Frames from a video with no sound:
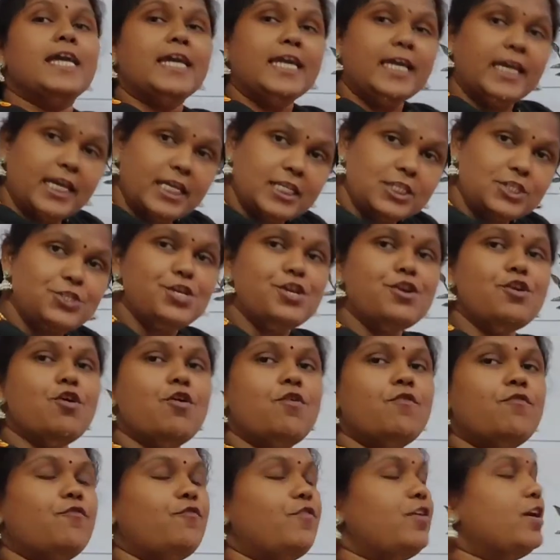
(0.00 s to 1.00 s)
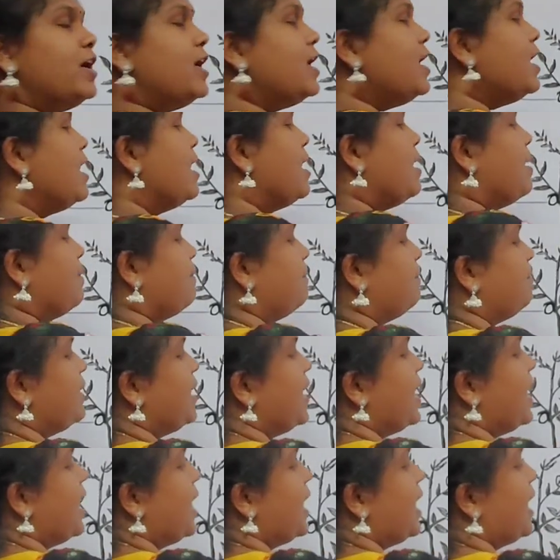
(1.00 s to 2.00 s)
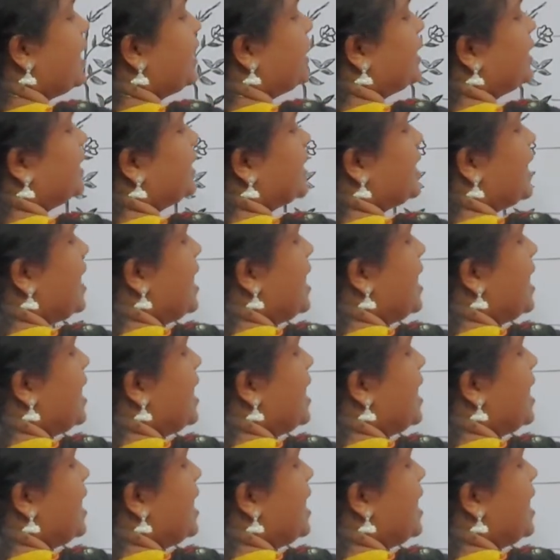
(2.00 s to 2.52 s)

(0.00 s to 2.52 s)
Kitchen of a plant.